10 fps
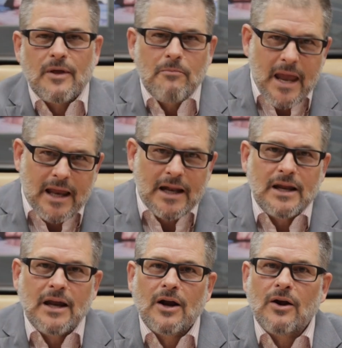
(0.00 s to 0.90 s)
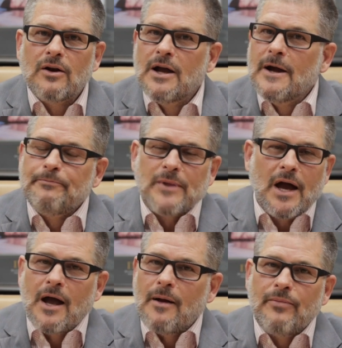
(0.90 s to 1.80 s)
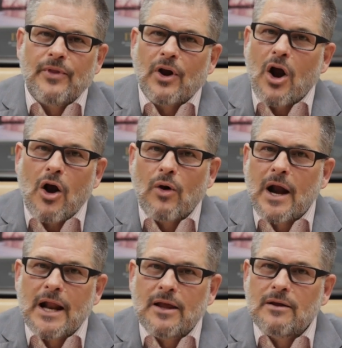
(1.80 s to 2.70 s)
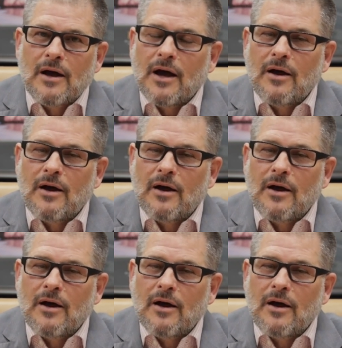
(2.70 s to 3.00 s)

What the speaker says: they make it in here, they're already